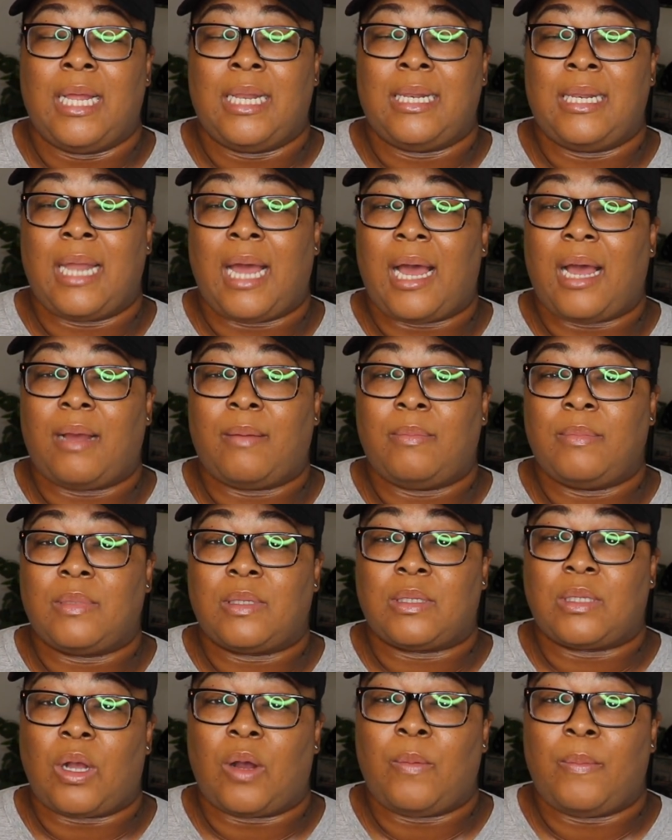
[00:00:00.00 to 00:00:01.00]
Not
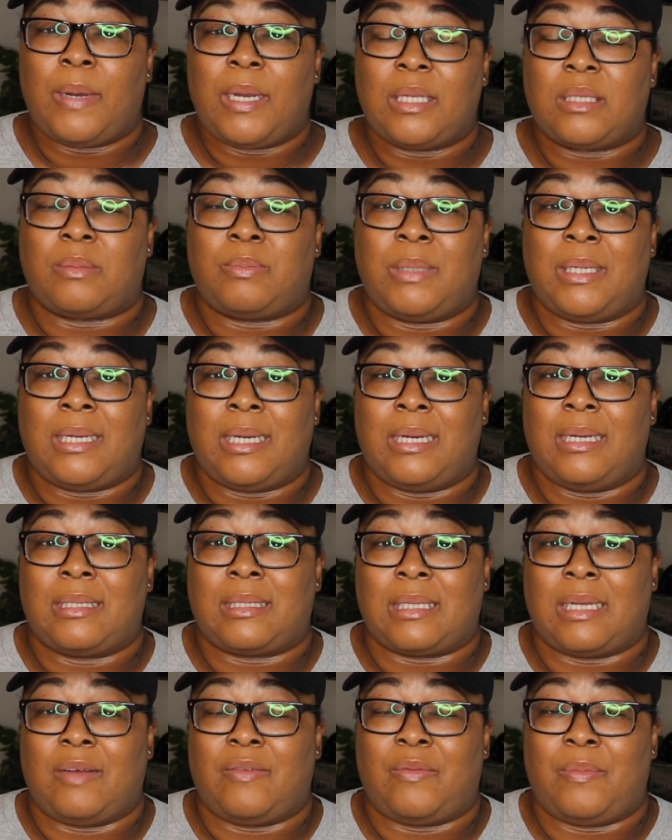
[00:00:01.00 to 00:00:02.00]
so much
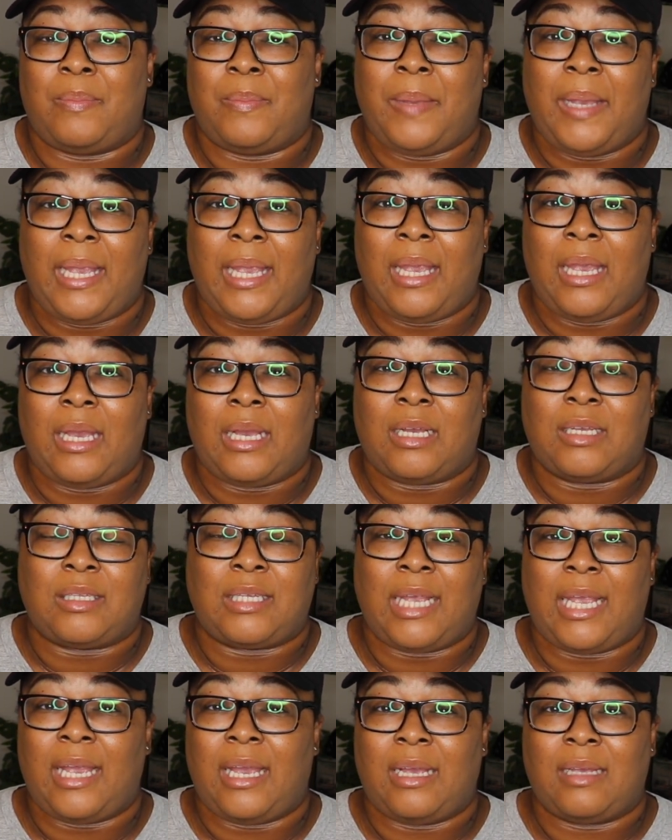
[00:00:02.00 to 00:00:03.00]
because of me,
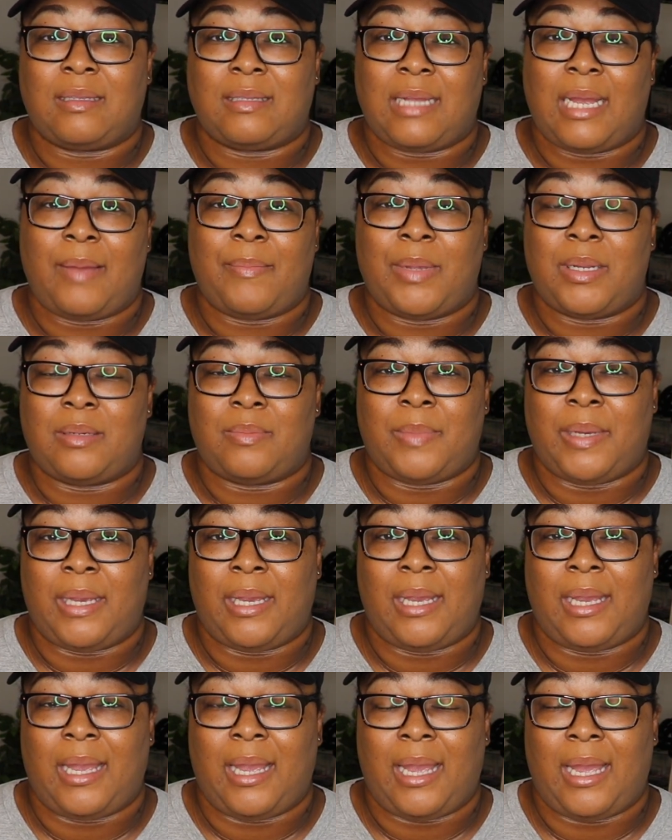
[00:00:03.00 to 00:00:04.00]
because he examined
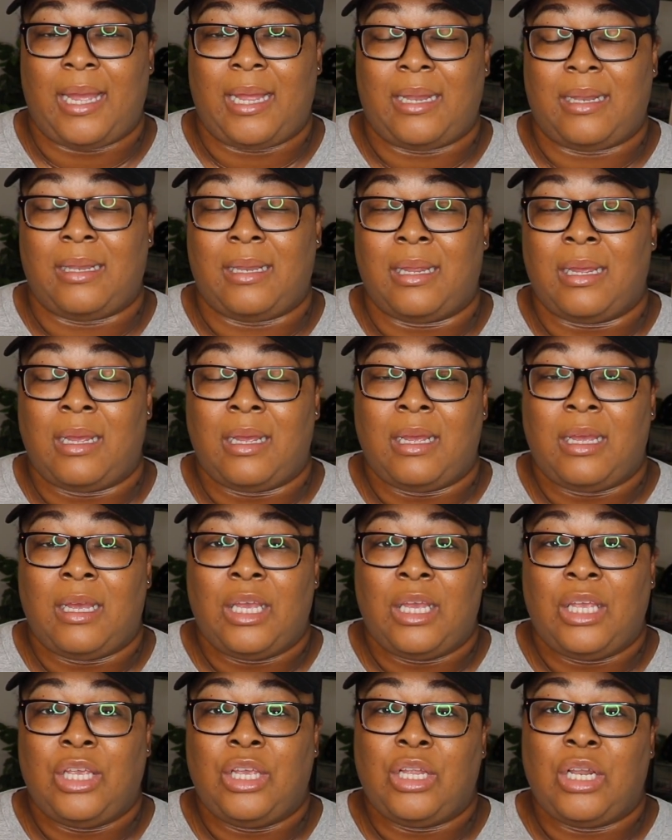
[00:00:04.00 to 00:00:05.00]
me and
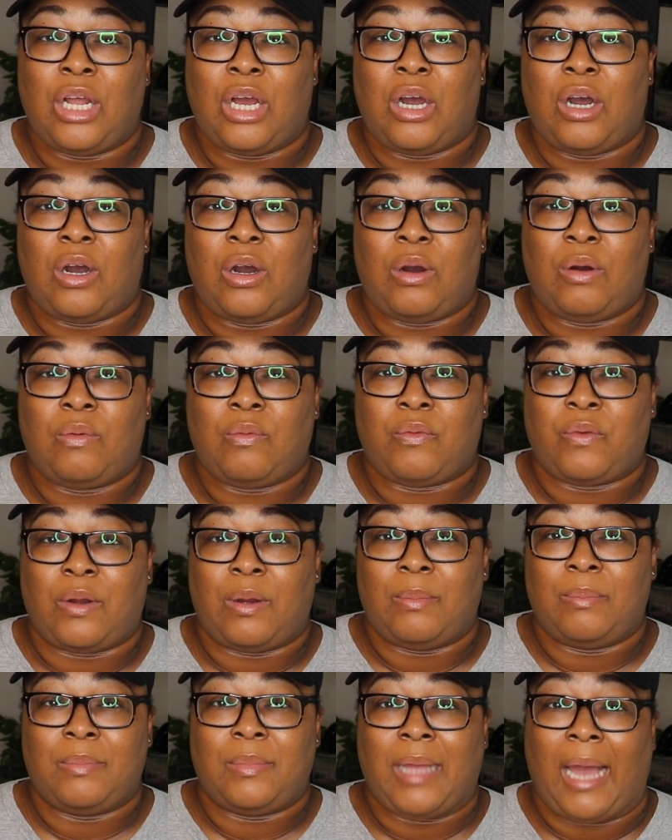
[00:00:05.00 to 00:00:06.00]
you know,
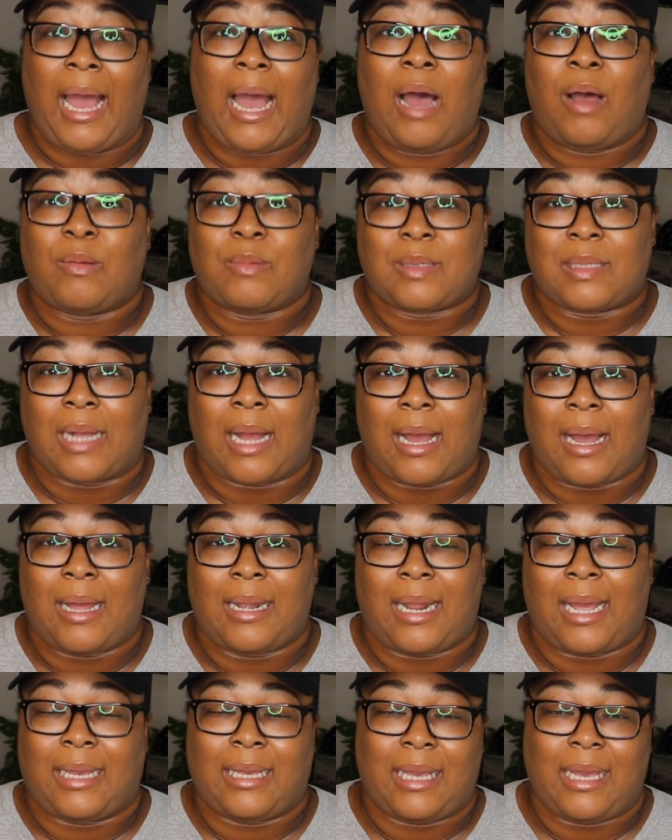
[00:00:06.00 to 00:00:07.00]
from the
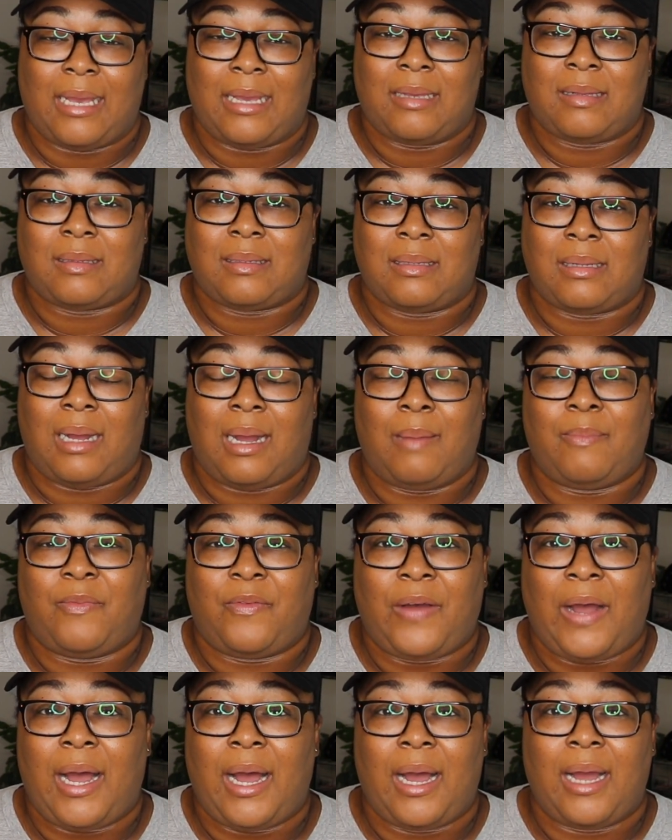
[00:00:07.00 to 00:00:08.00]
outside, I guess, I'm
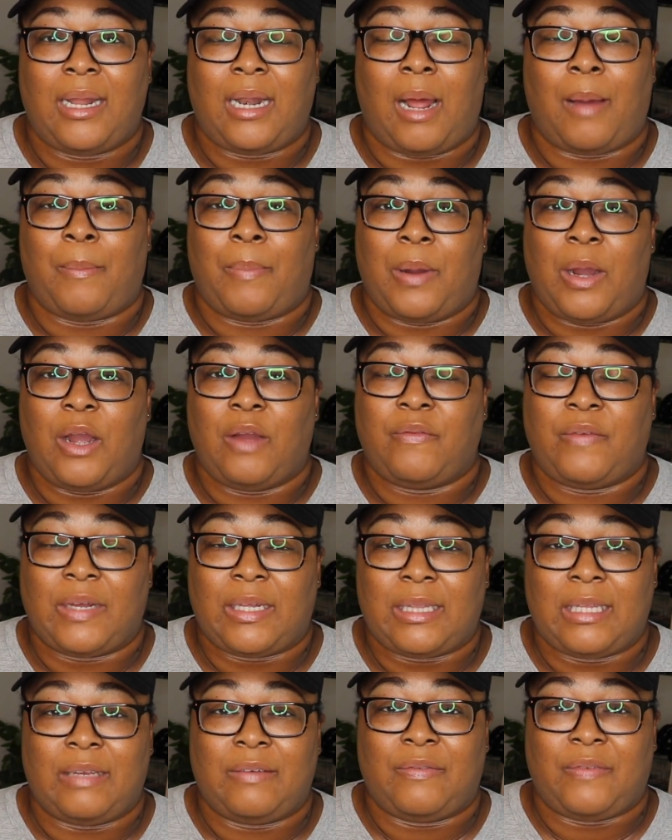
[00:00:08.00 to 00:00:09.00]
fine. I'm
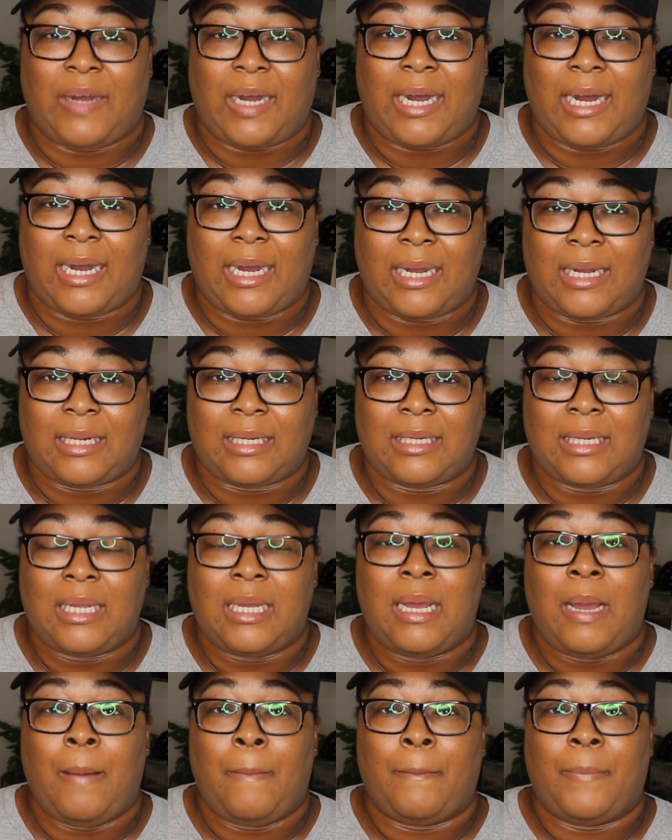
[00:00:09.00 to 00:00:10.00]
perfectly fine.
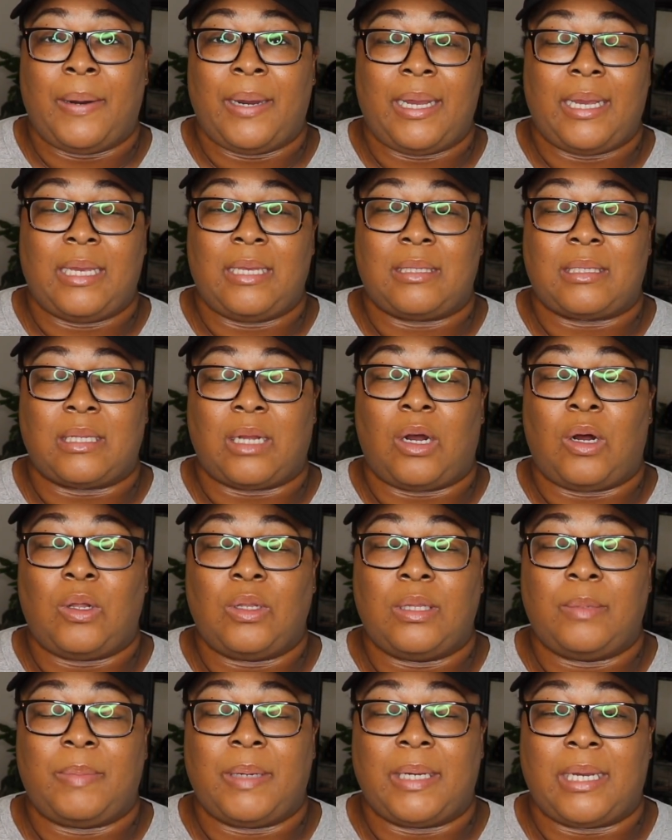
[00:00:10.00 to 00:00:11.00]
But it's
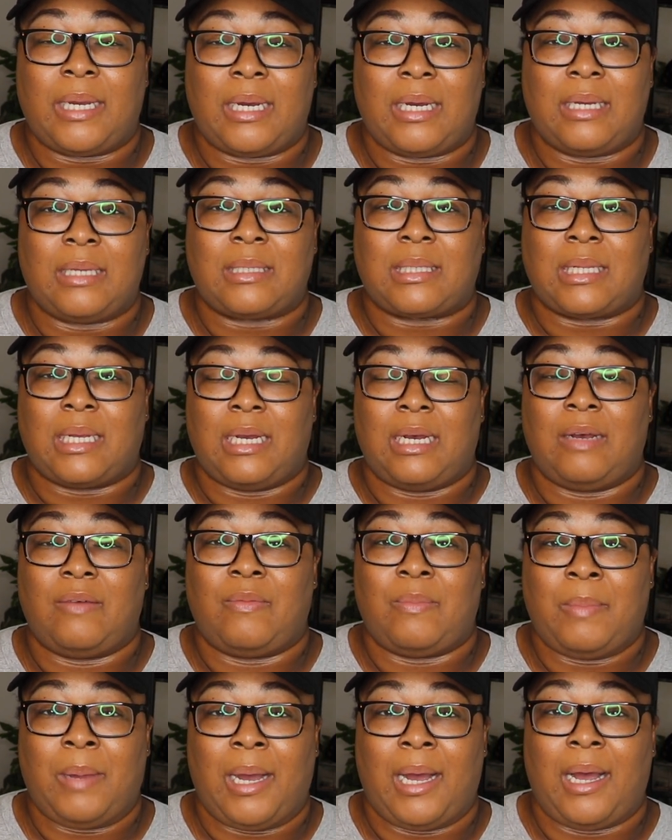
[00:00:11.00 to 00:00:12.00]
only because
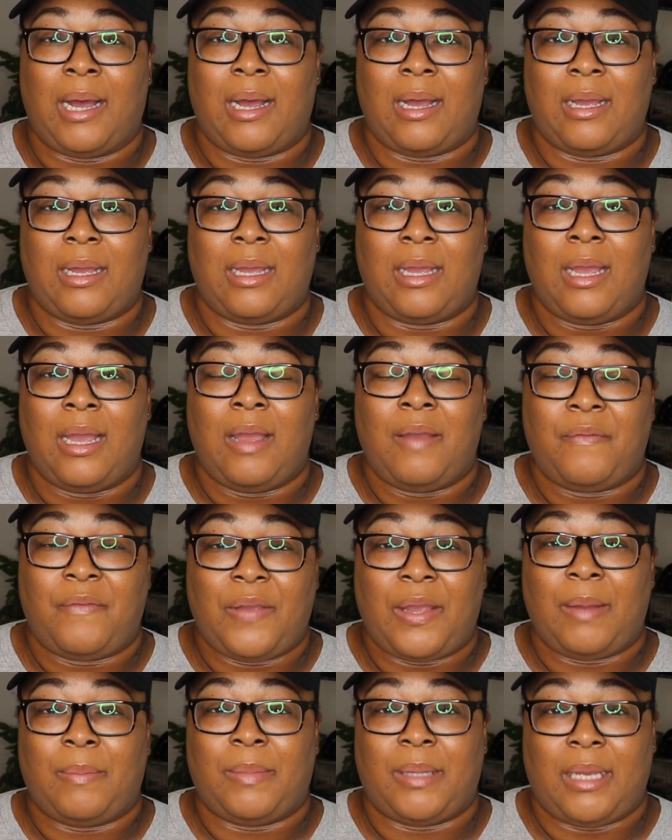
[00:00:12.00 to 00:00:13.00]
of my
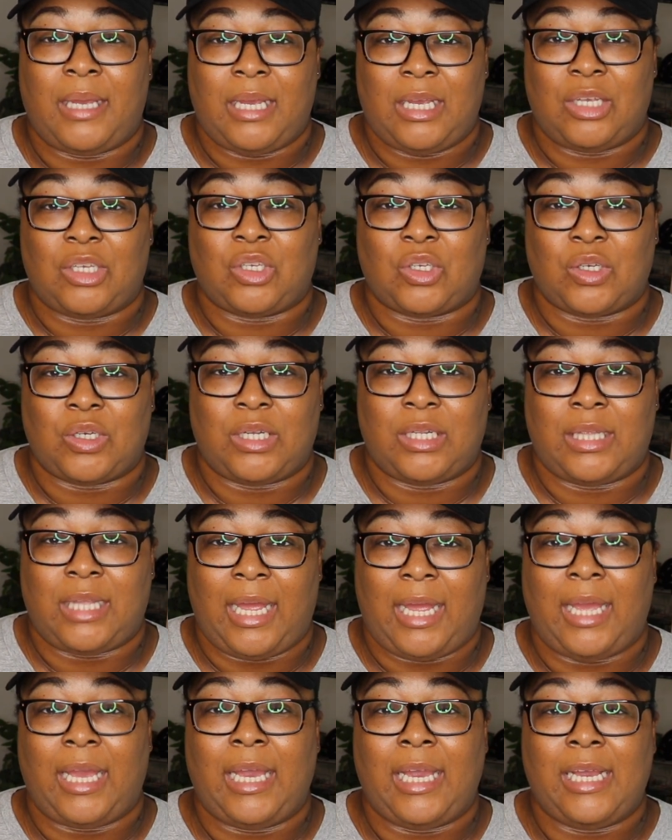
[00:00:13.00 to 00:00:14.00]
family history
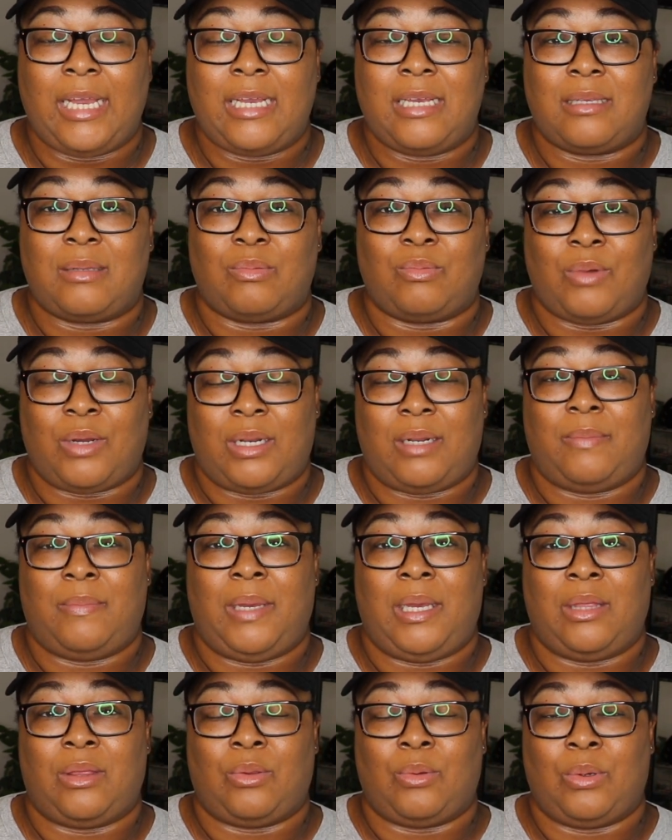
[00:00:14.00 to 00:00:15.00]
that he's running
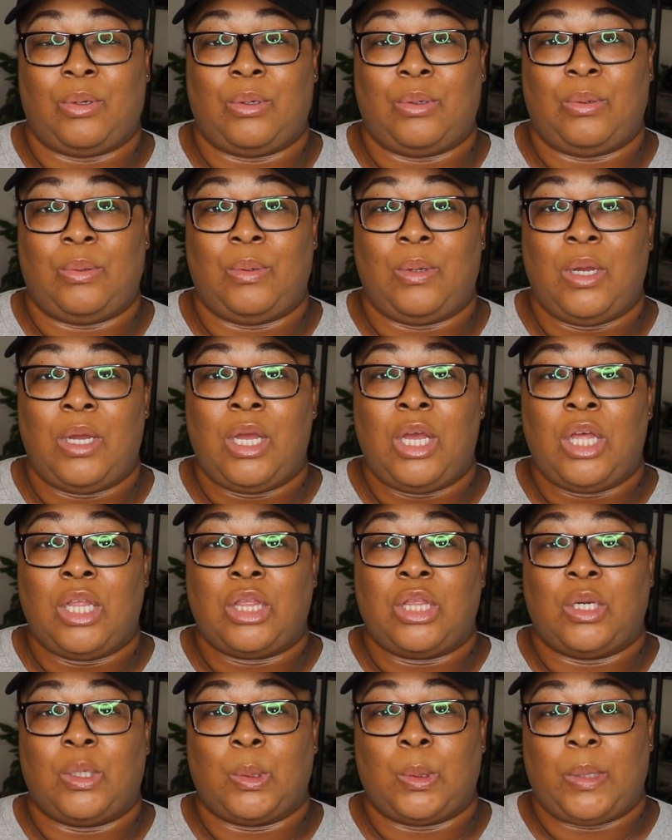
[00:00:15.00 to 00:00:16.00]
me through
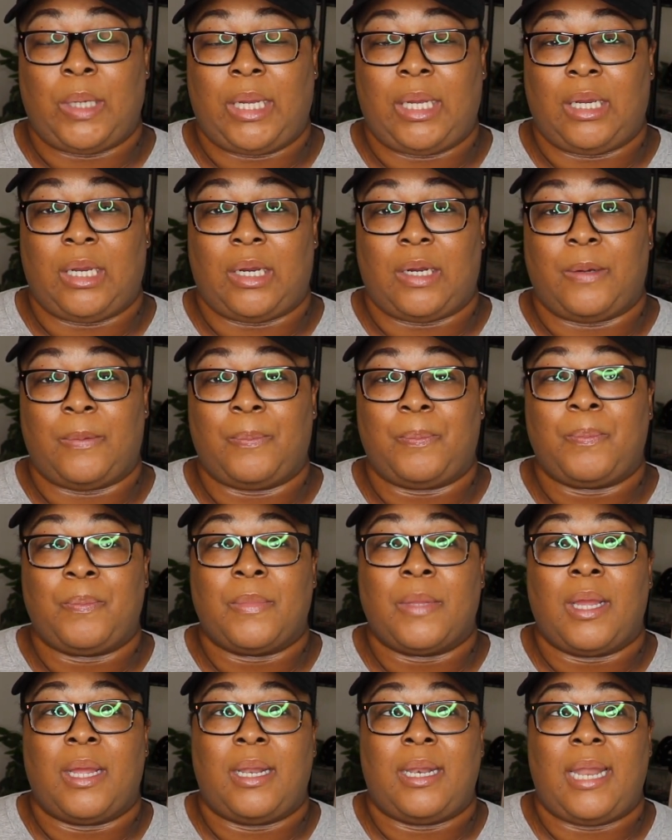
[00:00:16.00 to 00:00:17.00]
the ringer.
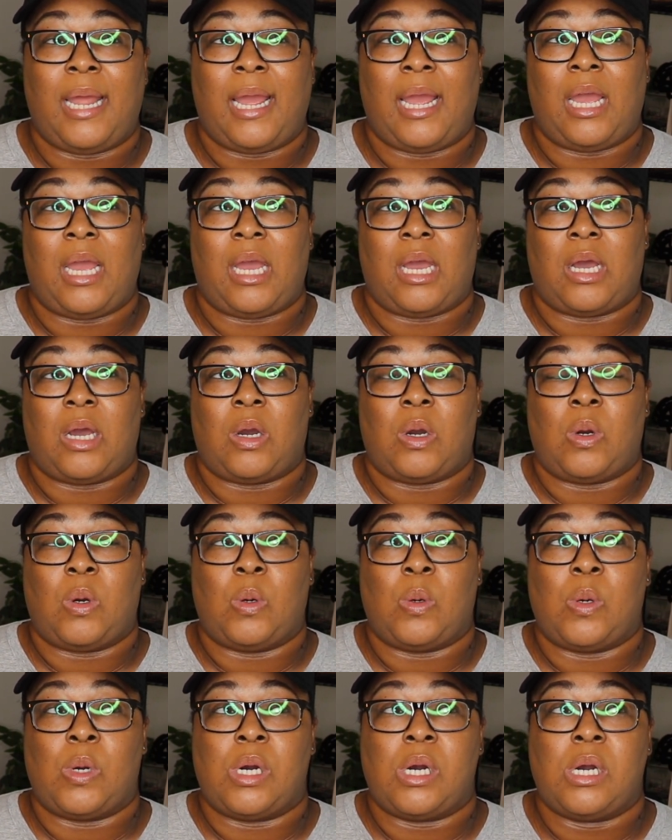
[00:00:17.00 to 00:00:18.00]

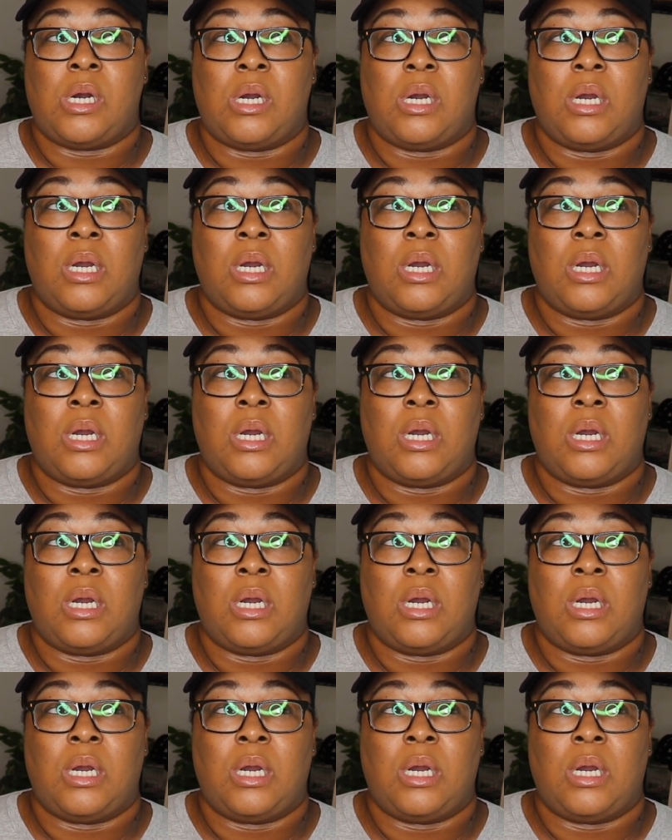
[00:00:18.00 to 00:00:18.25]
Now,